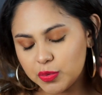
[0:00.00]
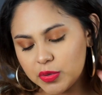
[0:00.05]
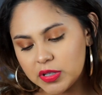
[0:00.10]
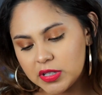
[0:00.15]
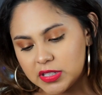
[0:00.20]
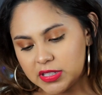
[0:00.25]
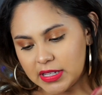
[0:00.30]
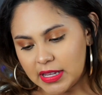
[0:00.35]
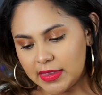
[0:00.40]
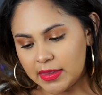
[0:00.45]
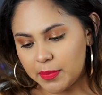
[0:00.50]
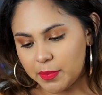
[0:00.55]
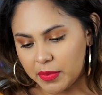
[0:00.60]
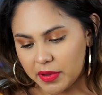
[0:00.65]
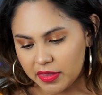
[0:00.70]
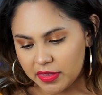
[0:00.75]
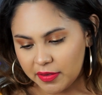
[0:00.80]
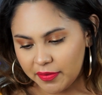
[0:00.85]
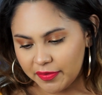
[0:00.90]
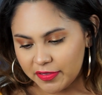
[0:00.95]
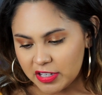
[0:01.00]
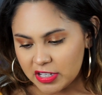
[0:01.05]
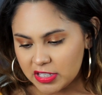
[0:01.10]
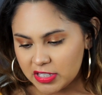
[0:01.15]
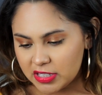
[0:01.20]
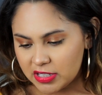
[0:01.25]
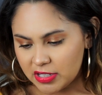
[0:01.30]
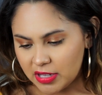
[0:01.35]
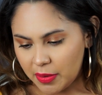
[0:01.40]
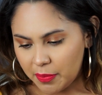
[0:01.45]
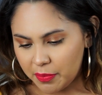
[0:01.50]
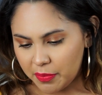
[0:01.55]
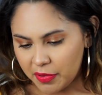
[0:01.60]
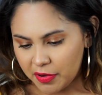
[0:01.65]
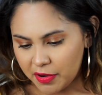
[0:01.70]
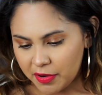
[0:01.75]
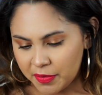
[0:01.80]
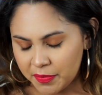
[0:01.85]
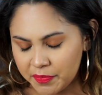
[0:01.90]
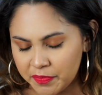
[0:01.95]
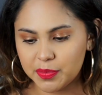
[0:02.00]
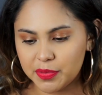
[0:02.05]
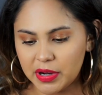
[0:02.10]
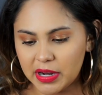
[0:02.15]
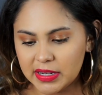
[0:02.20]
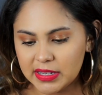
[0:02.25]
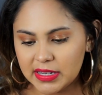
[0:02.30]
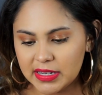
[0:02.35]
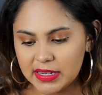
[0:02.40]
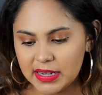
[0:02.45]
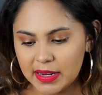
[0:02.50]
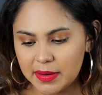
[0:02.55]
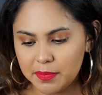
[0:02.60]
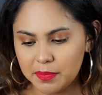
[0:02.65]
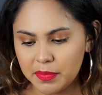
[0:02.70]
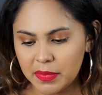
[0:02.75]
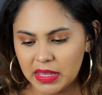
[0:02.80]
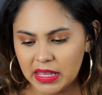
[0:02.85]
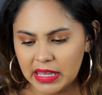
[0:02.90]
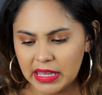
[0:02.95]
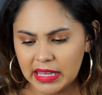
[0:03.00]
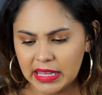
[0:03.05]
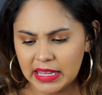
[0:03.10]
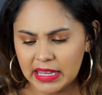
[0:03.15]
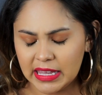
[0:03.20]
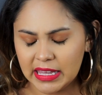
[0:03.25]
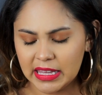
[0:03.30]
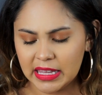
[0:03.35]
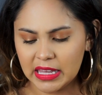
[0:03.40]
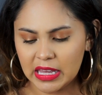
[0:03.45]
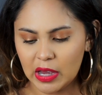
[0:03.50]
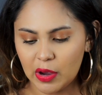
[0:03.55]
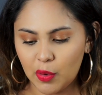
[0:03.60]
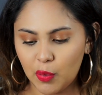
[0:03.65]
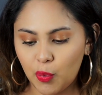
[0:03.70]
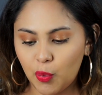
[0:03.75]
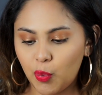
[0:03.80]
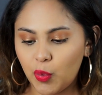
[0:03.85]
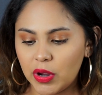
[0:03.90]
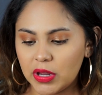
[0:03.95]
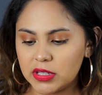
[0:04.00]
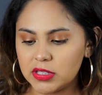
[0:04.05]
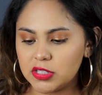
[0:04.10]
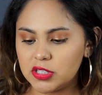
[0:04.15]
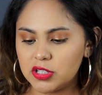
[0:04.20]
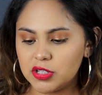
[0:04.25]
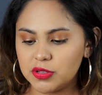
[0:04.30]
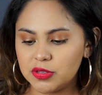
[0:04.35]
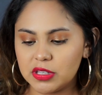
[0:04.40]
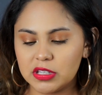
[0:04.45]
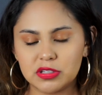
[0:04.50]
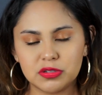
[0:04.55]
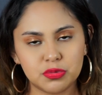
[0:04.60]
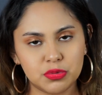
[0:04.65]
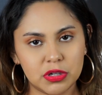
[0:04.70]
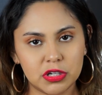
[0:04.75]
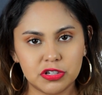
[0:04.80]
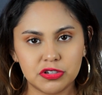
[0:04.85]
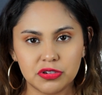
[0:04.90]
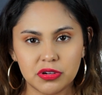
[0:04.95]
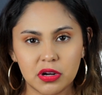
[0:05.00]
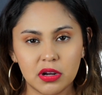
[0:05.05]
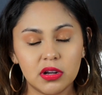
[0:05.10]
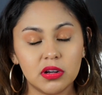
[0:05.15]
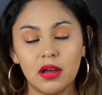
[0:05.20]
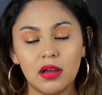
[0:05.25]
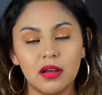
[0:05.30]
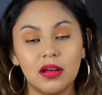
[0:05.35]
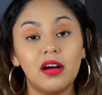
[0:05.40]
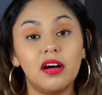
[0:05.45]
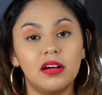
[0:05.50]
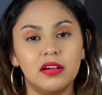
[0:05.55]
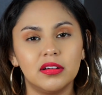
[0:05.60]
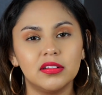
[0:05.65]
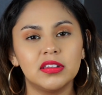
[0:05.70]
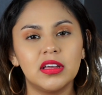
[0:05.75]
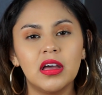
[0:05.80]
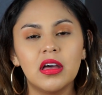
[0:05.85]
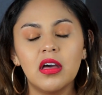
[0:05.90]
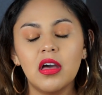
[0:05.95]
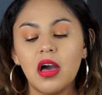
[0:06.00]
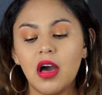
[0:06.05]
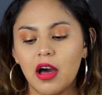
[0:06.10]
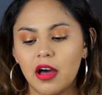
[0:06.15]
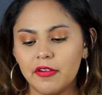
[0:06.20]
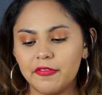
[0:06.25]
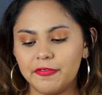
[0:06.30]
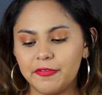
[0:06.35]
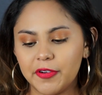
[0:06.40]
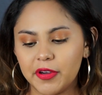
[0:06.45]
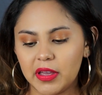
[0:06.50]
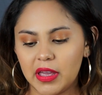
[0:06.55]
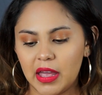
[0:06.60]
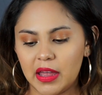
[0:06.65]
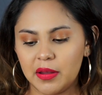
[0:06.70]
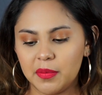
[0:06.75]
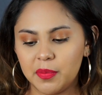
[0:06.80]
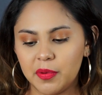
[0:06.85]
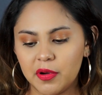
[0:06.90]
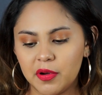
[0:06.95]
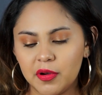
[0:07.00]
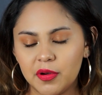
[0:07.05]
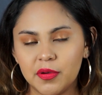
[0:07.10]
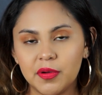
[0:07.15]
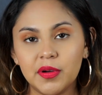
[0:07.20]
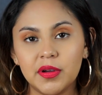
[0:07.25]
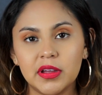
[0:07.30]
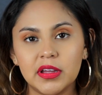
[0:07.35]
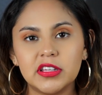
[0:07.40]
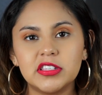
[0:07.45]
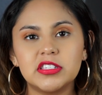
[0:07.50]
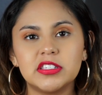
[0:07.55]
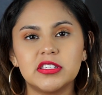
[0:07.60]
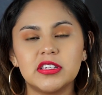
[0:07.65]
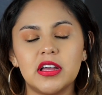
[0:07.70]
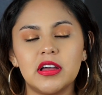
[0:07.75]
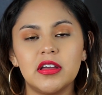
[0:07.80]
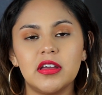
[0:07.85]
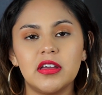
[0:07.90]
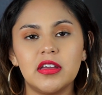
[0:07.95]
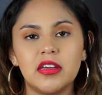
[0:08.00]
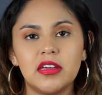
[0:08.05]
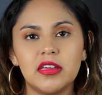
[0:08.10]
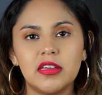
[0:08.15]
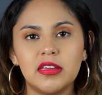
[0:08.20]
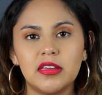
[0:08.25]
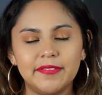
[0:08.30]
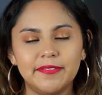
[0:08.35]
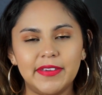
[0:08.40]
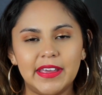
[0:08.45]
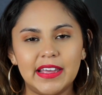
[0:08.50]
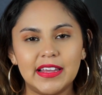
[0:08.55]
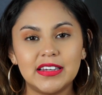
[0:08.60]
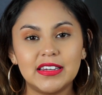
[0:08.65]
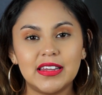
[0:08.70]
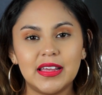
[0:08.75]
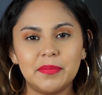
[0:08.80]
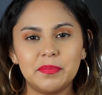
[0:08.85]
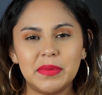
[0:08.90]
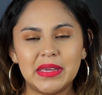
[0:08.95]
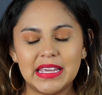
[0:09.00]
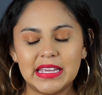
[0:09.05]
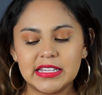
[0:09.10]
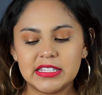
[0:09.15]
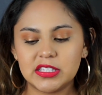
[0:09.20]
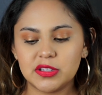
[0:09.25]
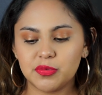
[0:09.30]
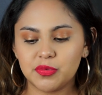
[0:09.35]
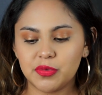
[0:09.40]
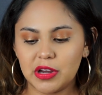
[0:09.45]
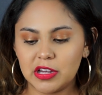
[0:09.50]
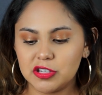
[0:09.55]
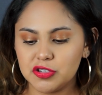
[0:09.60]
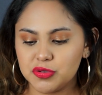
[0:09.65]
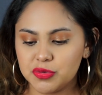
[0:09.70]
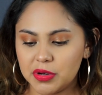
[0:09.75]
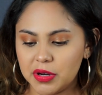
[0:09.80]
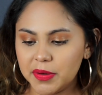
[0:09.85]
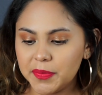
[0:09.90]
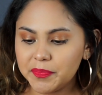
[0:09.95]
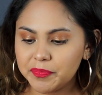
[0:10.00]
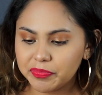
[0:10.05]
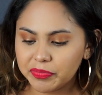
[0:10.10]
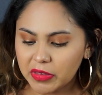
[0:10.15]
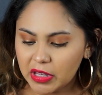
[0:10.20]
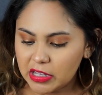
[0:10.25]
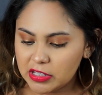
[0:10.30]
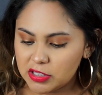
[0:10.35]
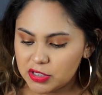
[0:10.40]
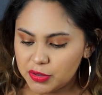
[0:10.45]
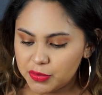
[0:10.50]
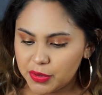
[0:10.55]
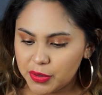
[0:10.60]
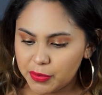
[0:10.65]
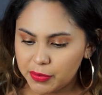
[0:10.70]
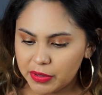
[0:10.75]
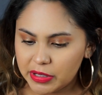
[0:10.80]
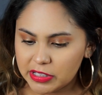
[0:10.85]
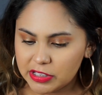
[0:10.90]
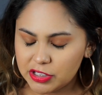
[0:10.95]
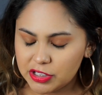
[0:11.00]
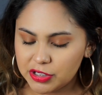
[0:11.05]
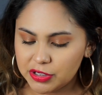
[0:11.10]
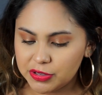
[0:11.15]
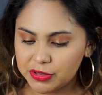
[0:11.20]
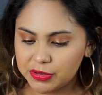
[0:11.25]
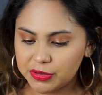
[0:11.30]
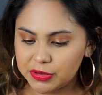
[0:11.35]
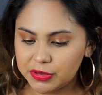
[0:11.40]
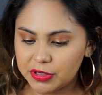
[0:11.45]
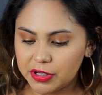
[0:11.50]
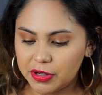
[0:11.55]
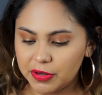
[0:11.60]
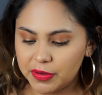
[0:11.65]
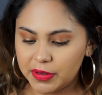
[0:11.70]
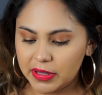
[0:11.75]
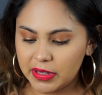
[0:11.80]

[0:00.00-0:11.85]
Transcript: was in the month of December. Brandon and me went to this restaurant called Unforgettable. It's a Vietnamese restaurant, and so we went to go